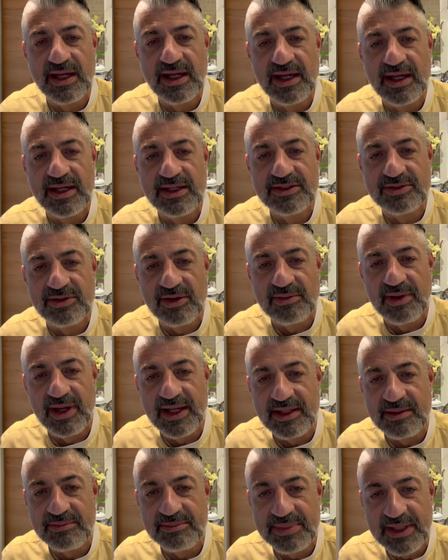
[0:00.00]
and to our
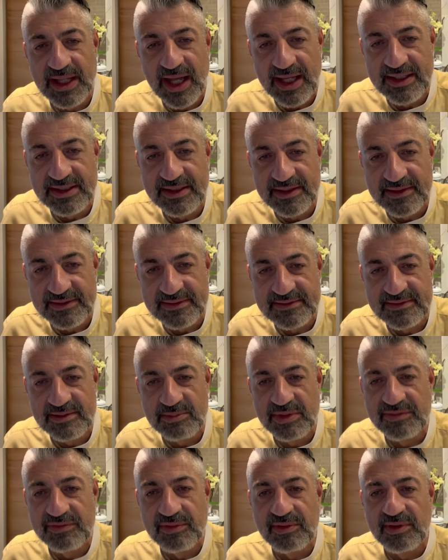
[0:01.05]
right, behind us and
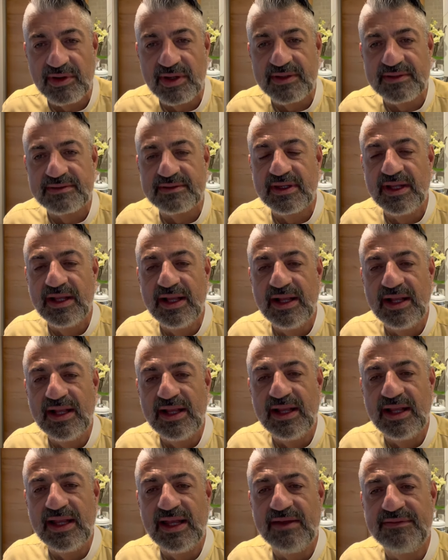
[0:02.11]
before us.
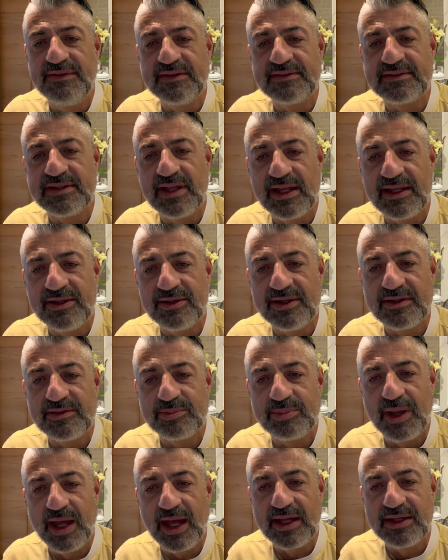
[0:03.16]
If this letter is
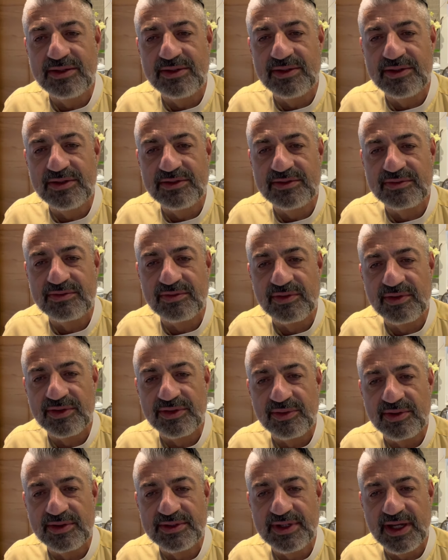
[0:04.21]
bad news for
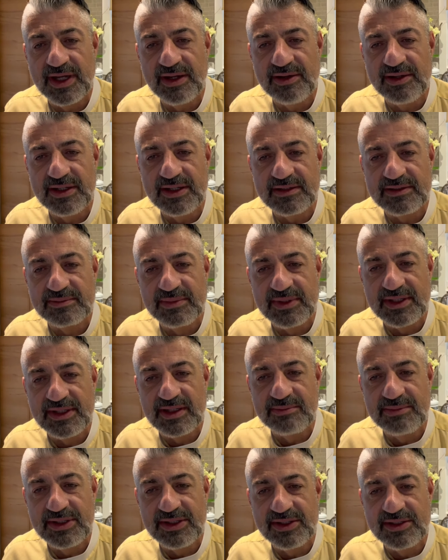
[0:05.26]
authoritarianism, it
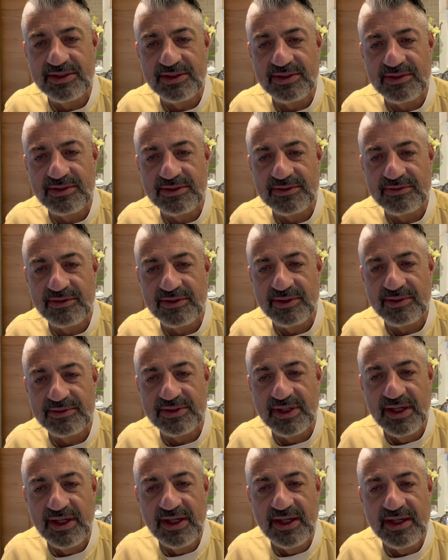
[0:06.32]
can be good news for those
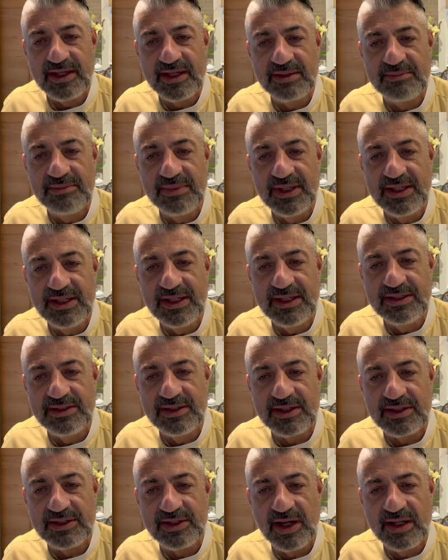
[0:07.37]
committed to
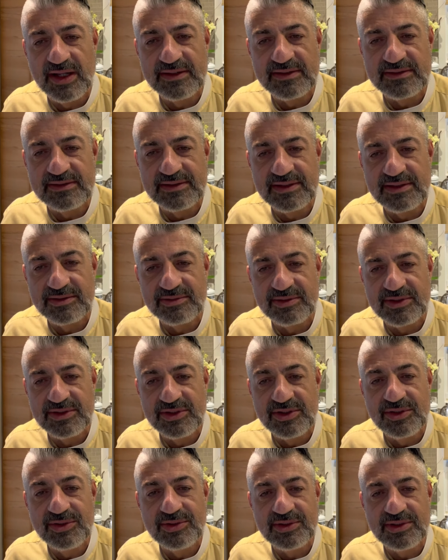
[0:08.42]
the constant
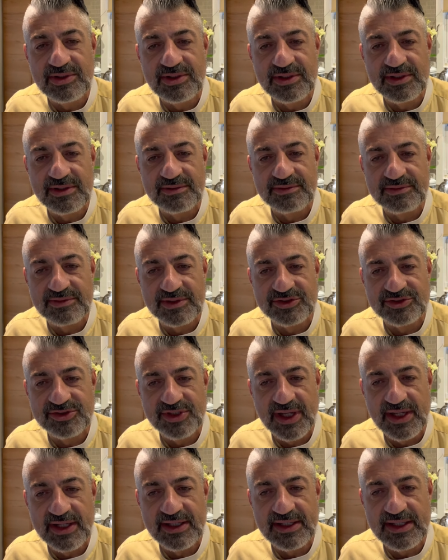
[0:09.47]
renewal of
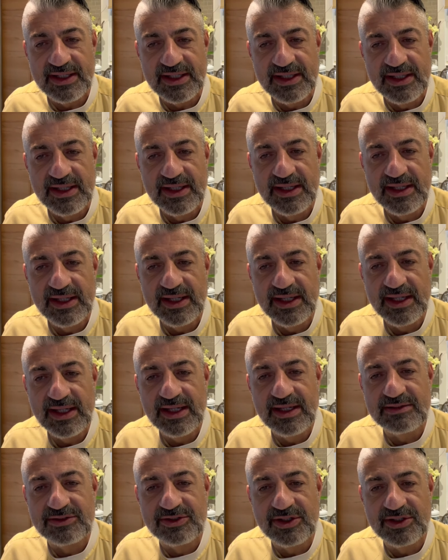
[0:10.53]
Christianity. It
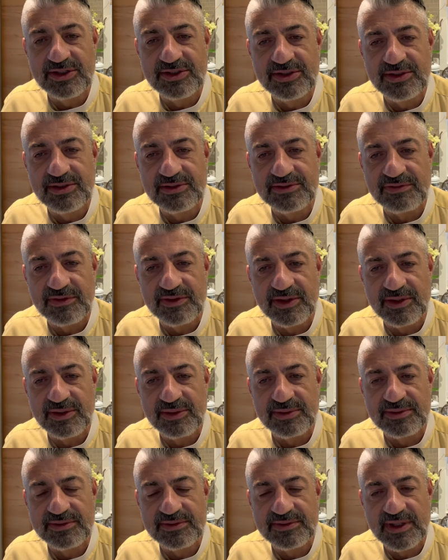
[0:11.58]
is good news for
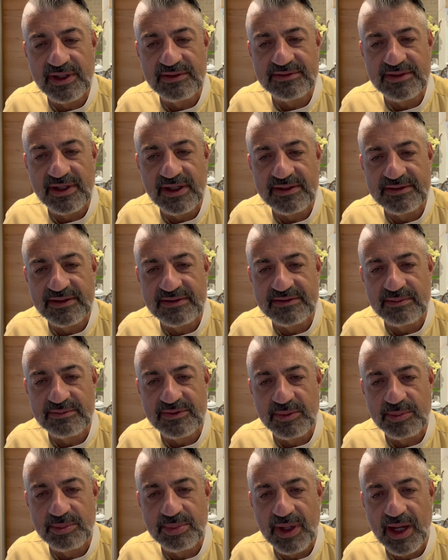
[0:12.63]
those outside systems
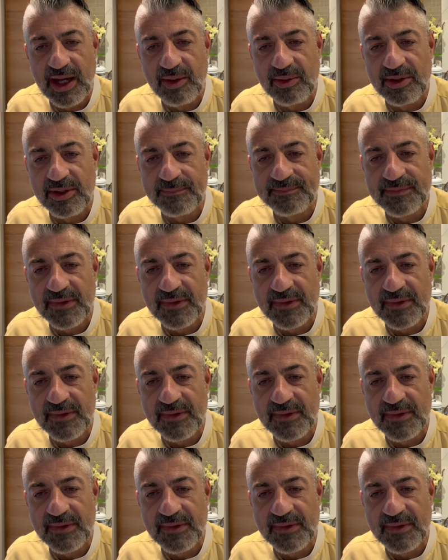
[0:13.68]
of power